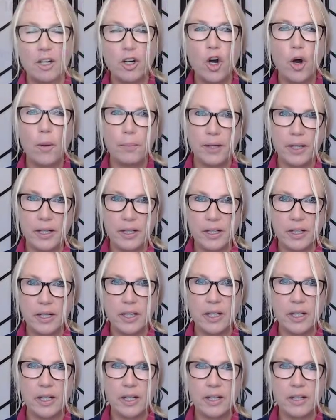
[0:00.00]
copied
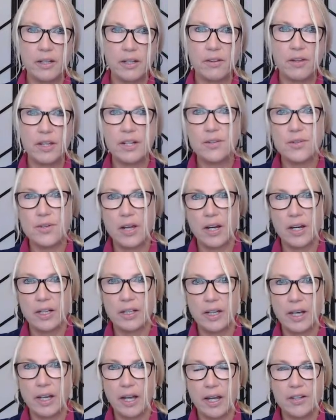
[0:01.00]
in things
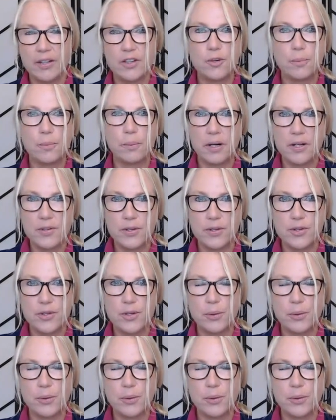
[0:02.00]
like antidepressants.